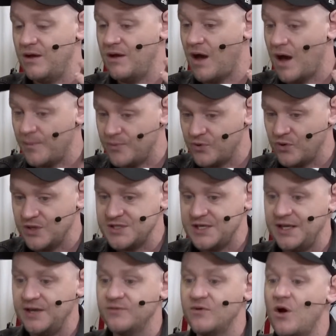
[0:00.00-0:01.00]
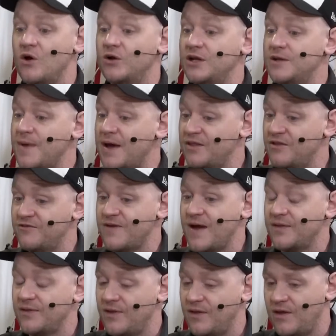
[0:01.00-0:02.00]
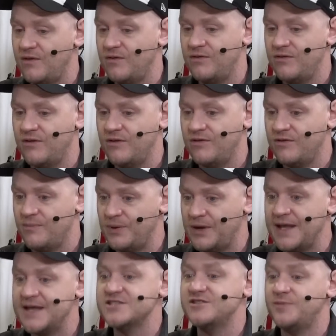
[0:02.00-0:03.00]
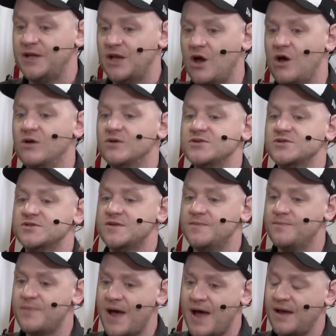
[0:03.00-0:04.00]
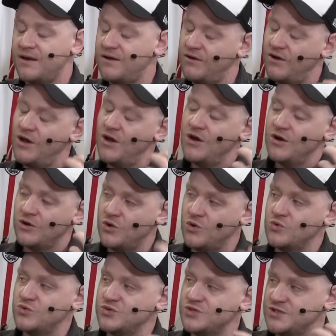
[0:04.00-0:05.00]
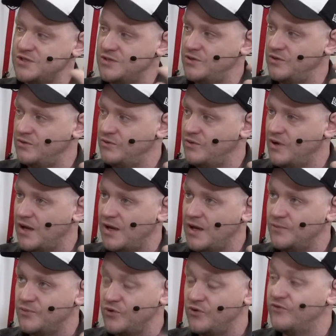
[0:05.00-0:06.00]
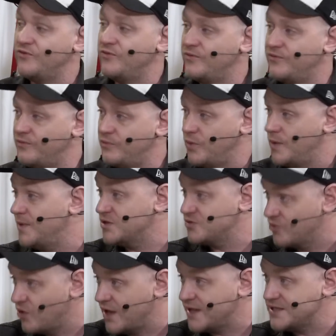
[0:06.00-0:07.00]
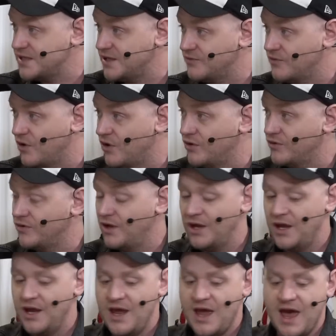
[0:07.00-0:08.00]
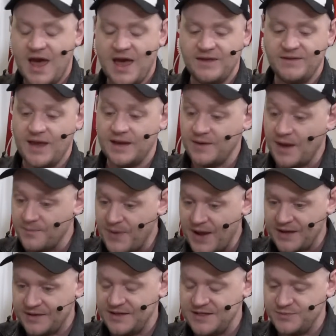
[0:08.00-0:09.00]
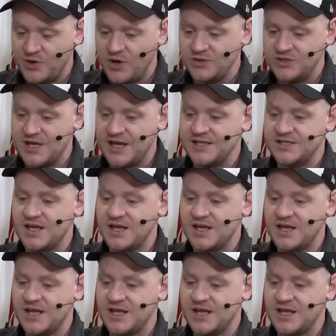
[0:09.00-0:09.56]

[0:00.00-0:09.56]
uprising in Iran and about the fact that the, the players have been asked to back calls to uh, improve women's rights in Iran and, and, and back these protests.